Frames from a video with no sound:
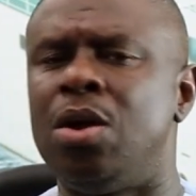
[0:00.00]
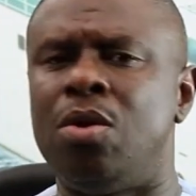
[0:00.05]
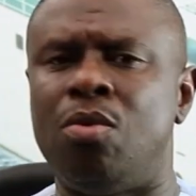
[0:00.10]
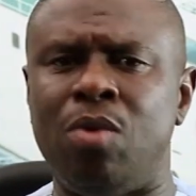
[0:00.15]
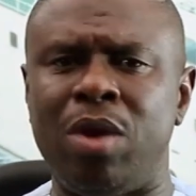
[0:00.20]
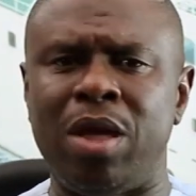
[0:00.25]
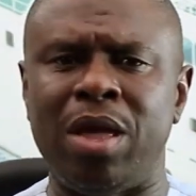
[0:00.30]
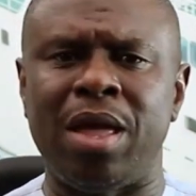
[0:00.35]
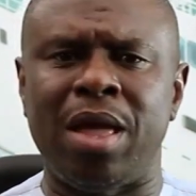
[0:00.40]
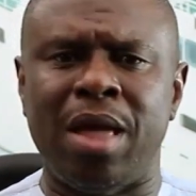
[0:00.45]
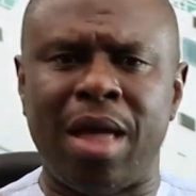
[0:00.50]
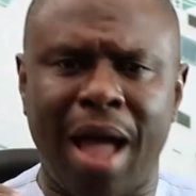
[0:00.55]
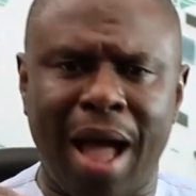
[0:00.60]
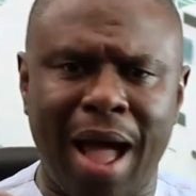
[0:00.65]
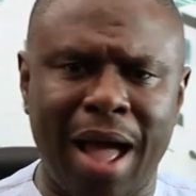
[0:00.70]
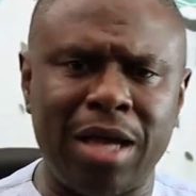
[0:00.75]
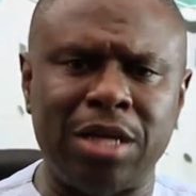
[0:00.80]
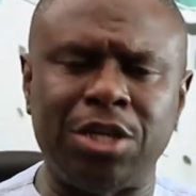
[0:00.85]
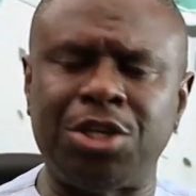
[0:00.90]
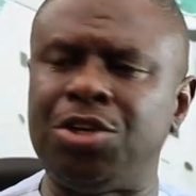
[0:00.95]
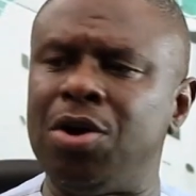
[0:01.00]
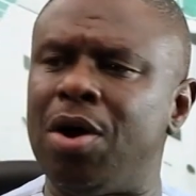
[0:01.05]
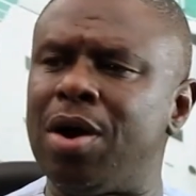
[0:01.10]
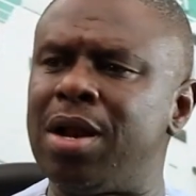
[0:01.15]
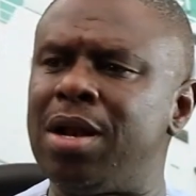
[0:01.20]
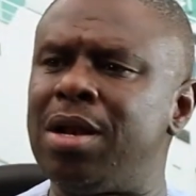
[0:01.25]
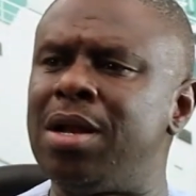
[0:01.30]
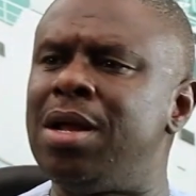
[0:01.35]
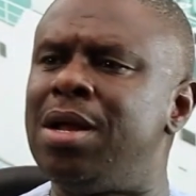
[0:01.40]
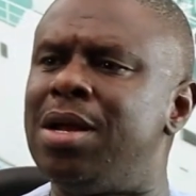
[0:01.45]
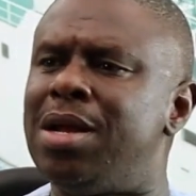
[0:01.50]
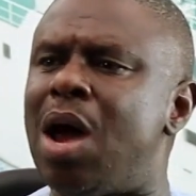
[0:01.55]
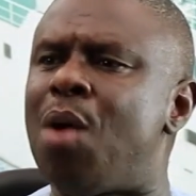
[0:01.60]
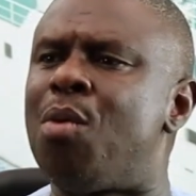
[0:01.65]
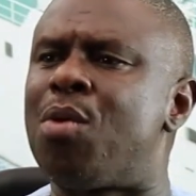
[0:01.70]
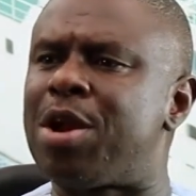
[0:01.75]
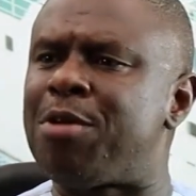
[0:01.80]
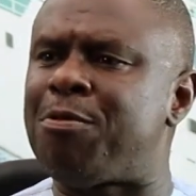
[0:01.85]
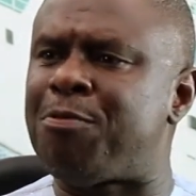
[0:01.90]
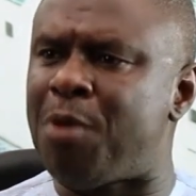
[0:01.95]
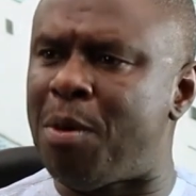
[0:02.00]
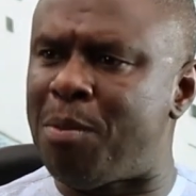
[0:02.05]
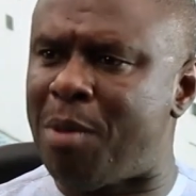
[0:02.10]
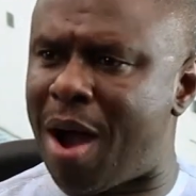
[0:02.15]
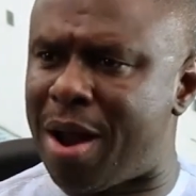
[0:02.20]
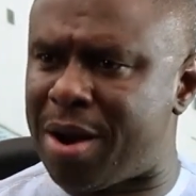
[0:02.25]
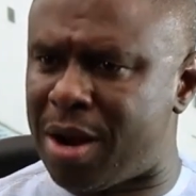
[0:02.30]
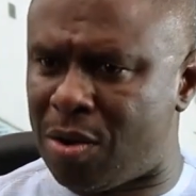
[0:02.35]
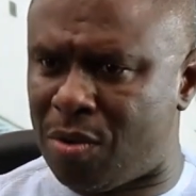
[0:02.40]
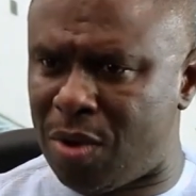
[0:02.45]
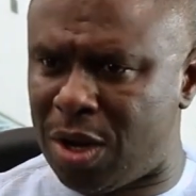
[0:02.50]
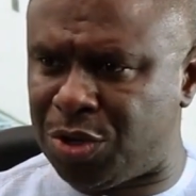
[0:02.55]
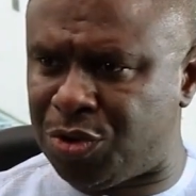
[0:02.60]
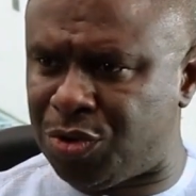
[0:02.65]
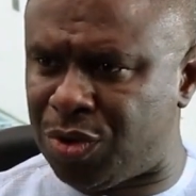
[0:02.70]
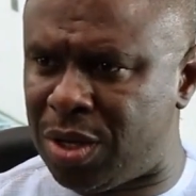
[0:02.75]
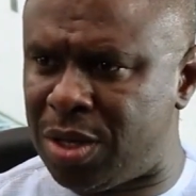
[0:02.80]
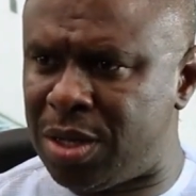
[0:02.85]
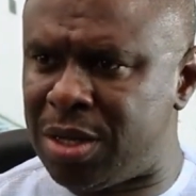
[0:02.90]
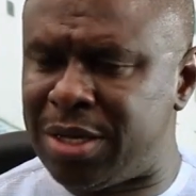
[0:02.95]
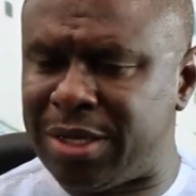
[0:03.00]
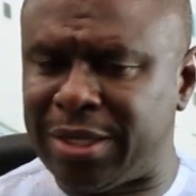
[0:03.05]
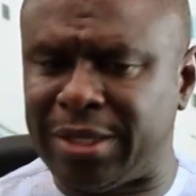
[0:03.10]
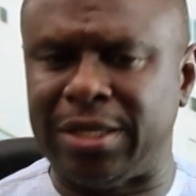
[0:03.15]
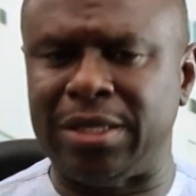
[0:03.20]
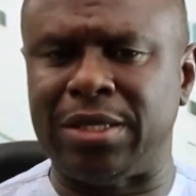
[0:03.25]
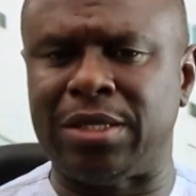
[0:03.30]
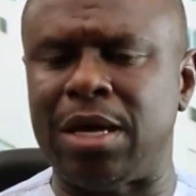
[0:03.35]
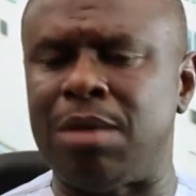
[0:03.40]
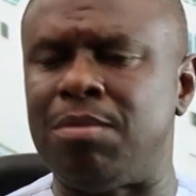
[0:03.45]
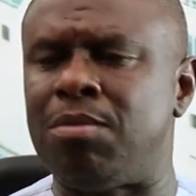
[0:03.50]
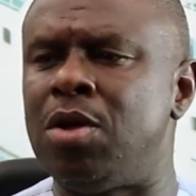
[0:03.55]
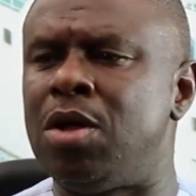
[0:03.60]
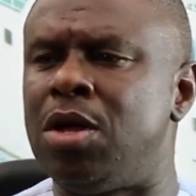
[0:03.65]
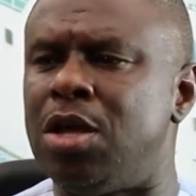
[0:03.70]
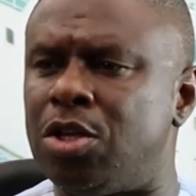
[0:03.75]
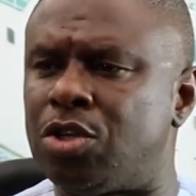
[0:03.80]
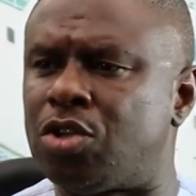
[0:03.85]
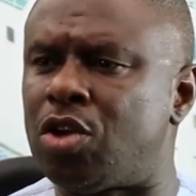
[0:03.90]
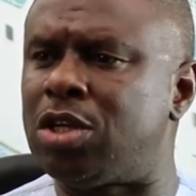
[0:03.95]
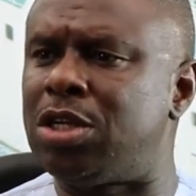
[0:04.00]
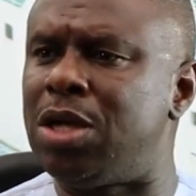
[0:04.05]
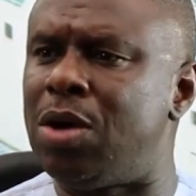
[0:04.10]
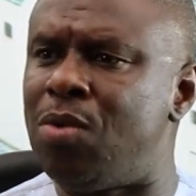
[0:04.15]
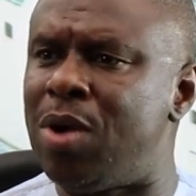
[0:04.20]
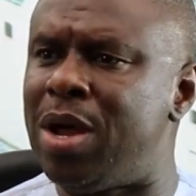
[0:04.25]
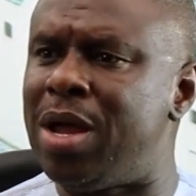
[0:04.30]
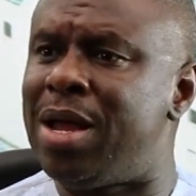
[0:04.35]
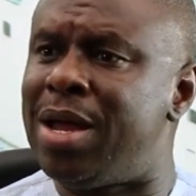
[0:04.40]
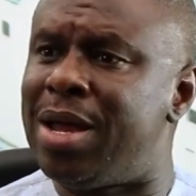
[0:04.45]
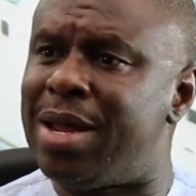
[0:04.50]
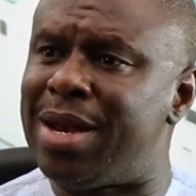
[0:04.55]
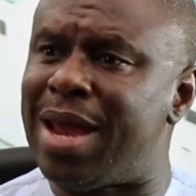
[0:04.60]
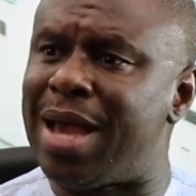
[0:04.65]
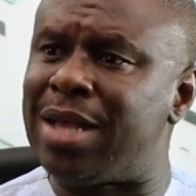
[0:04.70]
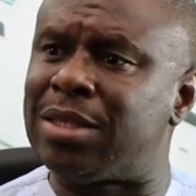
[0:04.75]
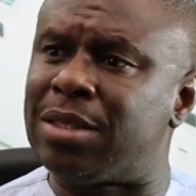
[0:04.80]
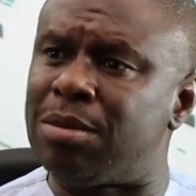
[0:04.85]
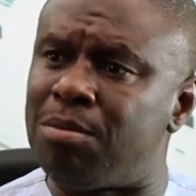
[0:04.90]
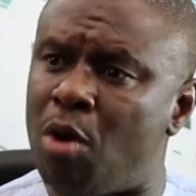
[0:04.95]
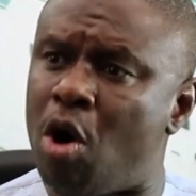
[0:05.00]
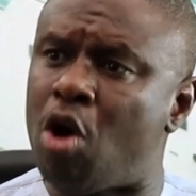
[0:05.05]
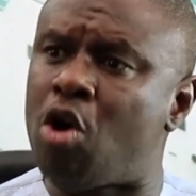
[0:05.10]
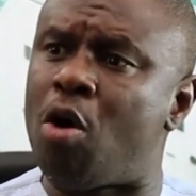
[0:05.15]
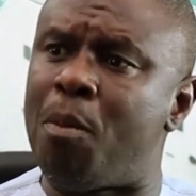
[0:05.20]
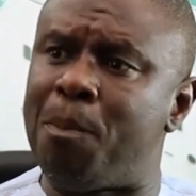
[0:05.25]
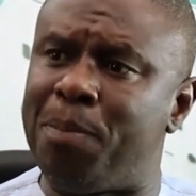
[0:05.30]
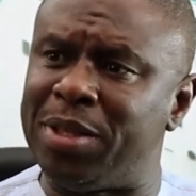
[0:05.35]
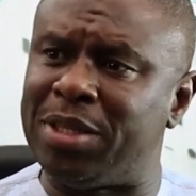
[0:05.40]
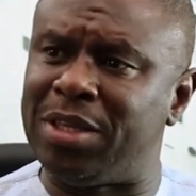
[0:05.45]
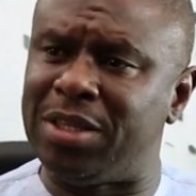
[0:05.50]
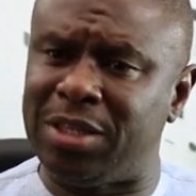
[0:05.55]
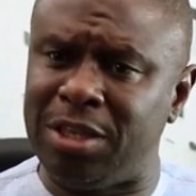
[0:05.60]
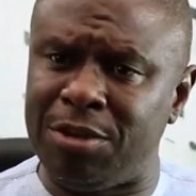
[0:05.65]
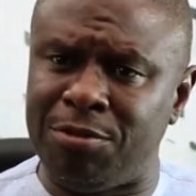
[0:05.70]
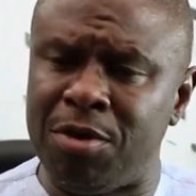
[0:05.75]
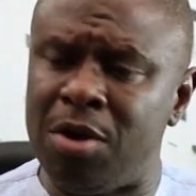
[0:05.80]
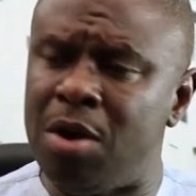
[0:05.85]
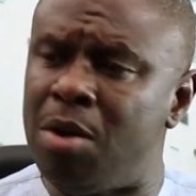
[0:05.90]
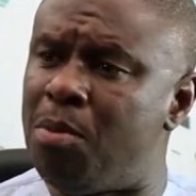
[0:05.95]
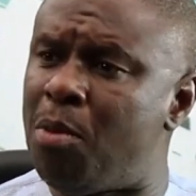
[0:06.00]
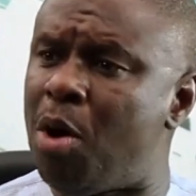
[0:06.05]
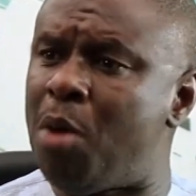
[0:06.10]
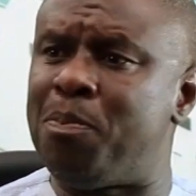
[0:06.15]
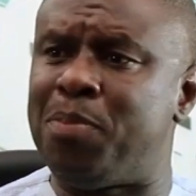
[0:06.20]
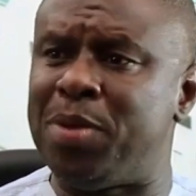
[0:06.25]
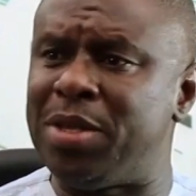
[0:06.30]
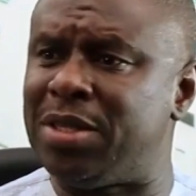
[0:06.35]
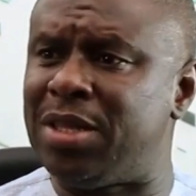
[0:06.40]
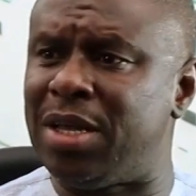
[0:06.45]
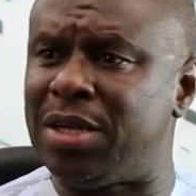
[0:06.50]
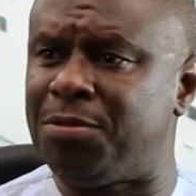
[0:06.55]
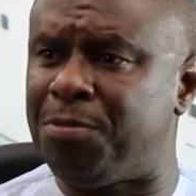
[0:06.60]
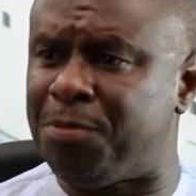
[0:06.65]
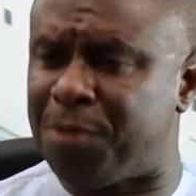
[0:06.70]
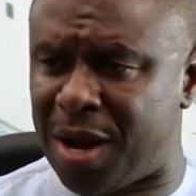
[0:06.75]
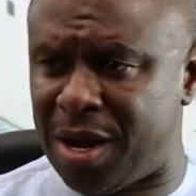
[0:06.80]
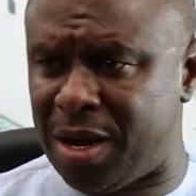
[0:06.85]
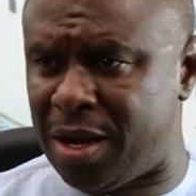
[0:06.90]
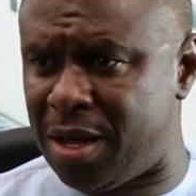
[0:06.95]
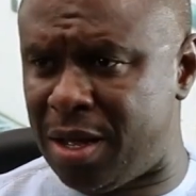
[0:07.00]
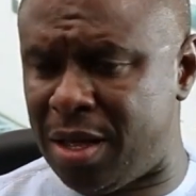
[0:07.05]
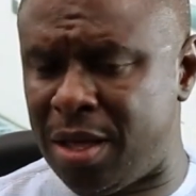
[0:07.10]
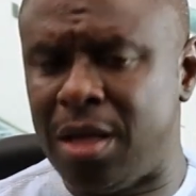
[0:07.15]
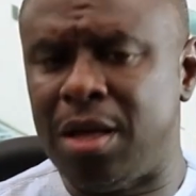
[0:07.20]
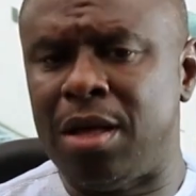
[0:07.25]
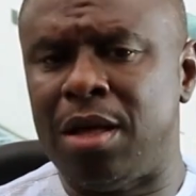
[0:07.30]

We are ensuring that we reform our regulatory system in such a way that is more competitive, more business friendly.